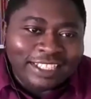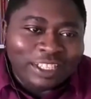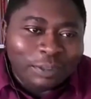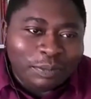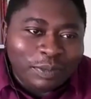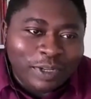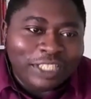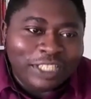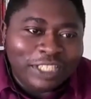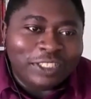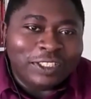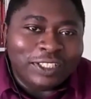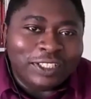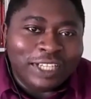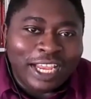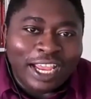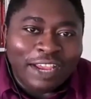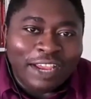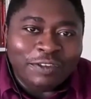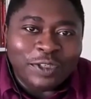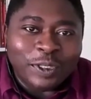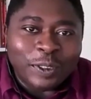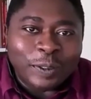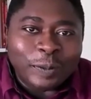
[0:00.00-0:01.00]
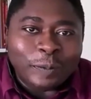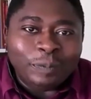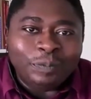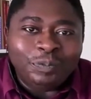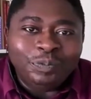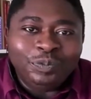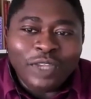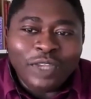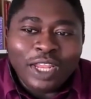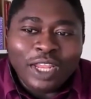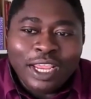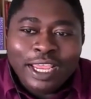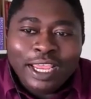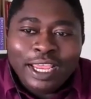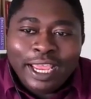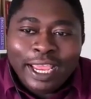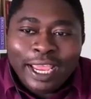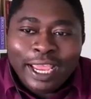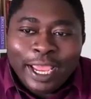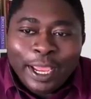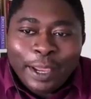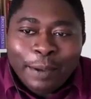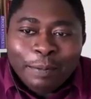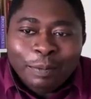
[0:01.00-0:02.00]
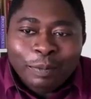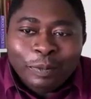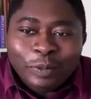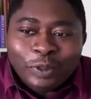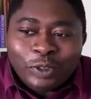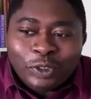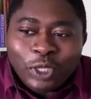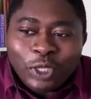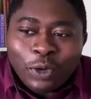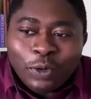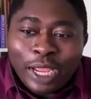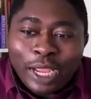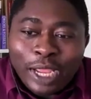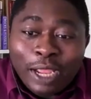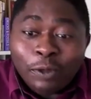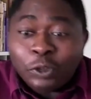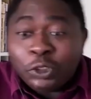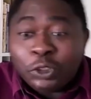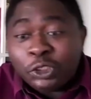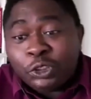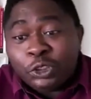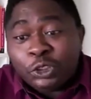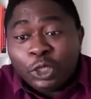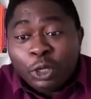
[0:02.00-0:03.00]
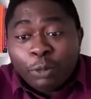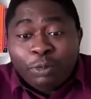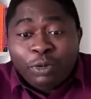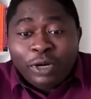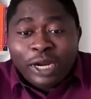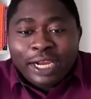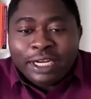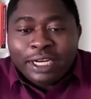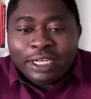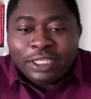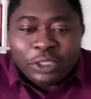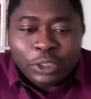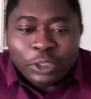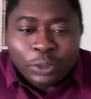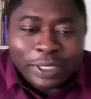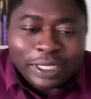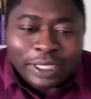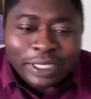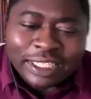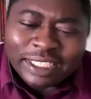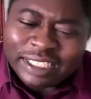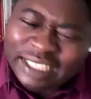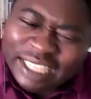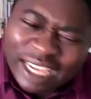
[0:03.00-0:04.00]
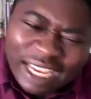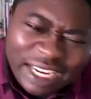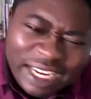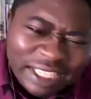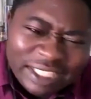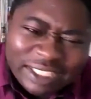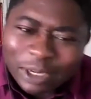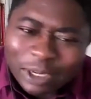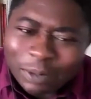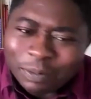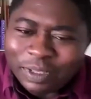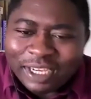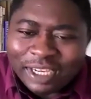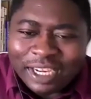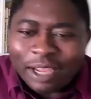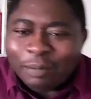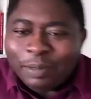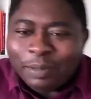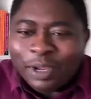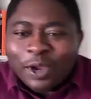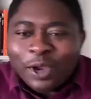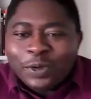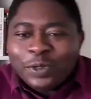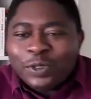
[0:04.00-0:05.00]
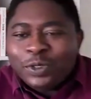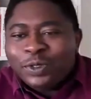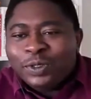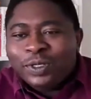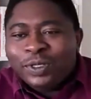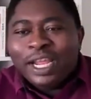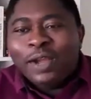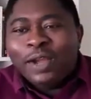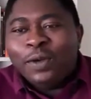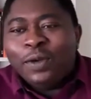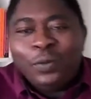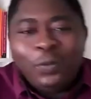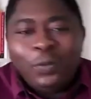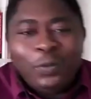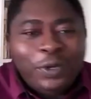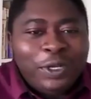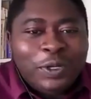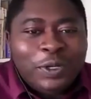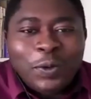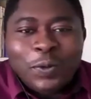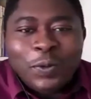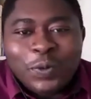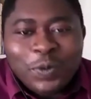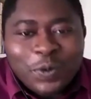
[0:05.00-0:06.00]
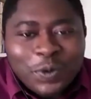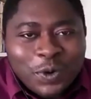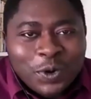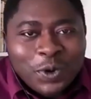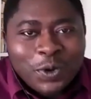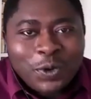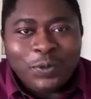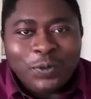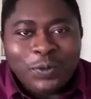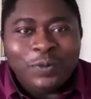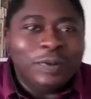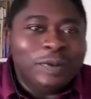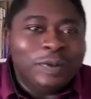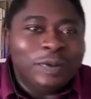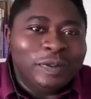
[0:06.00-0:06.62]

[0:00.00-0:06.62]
it's a pleasure to have you. So I'll just jump right into it. Tell us something about you that we don't know.